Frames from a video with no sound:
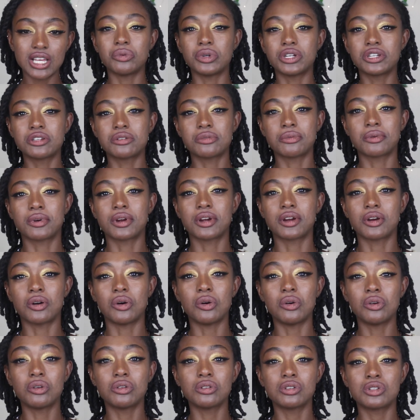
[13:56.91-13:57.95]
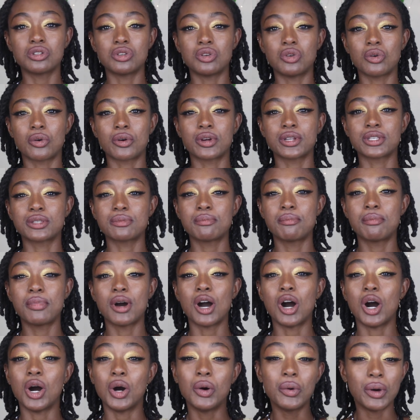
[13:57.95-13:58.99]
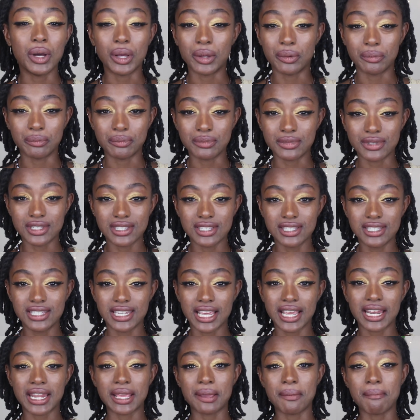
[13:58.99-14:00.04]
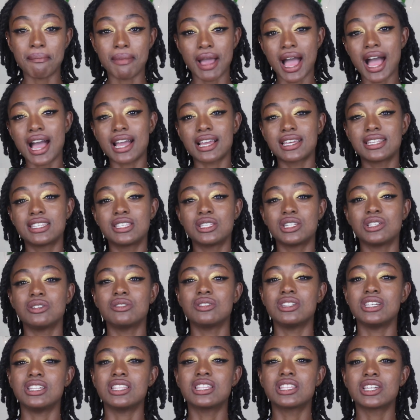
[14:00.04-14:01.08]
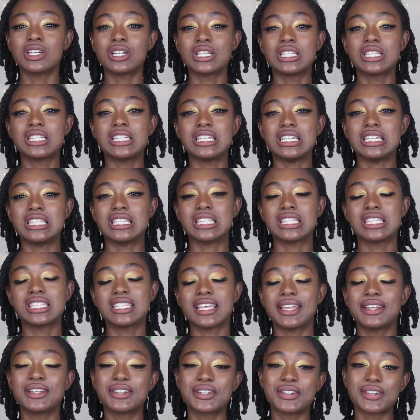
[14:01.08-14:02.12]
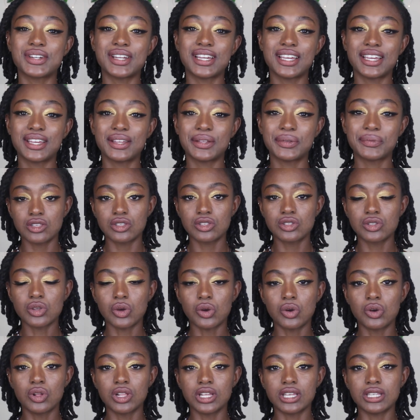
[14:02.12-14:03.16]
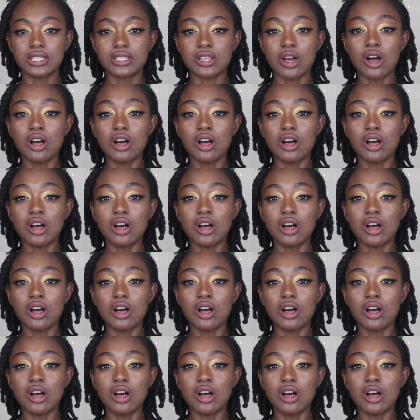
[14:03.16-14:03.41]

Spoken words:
which were Old Norse poems dating back to the 13th century. Sol is